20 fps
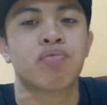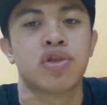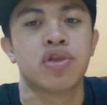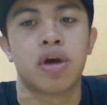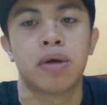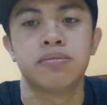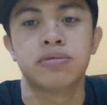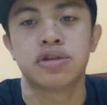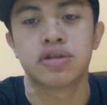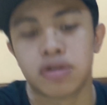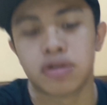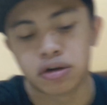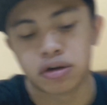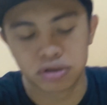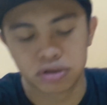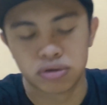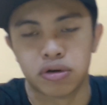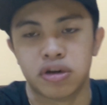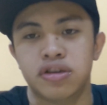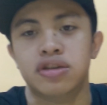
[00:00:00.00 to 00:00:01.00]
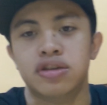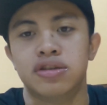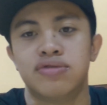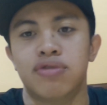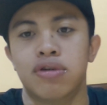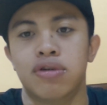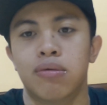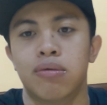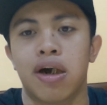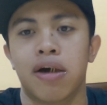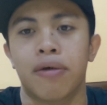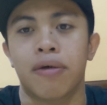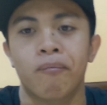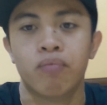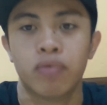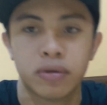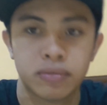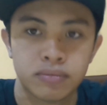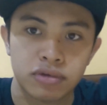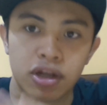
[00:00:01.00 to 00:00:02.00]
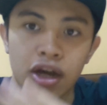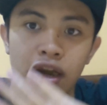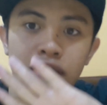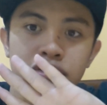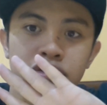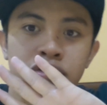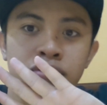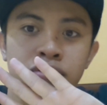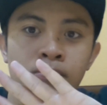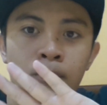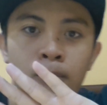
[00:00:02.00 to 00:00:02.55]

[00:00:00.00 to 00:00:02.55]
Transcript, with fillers: So I'm just gonna enjoy this for a while. Sounds.